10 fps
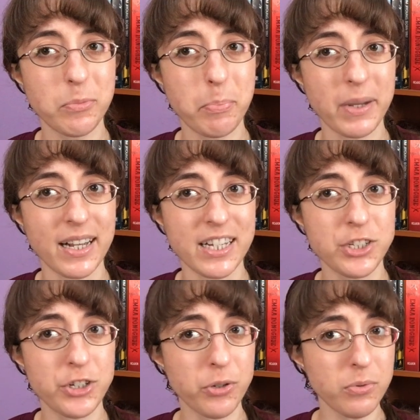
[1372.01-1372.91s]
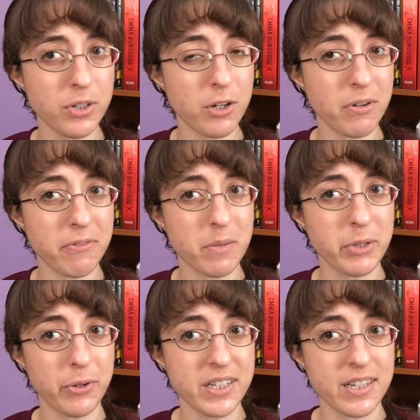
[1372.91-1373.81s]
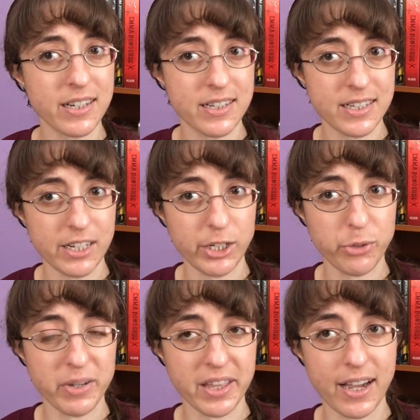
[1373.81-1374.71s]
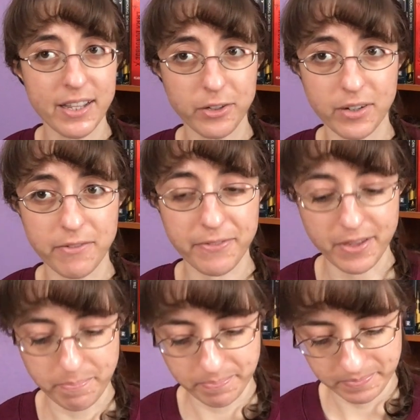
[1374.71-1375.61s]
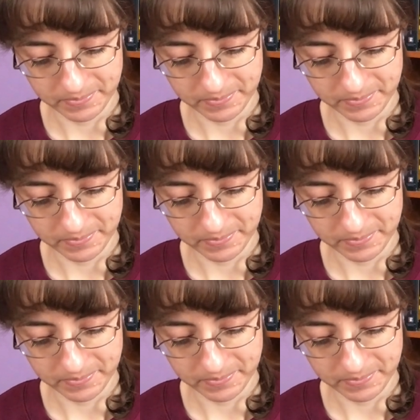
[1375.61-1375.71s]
but I don't know if I'm going to continue with either of them.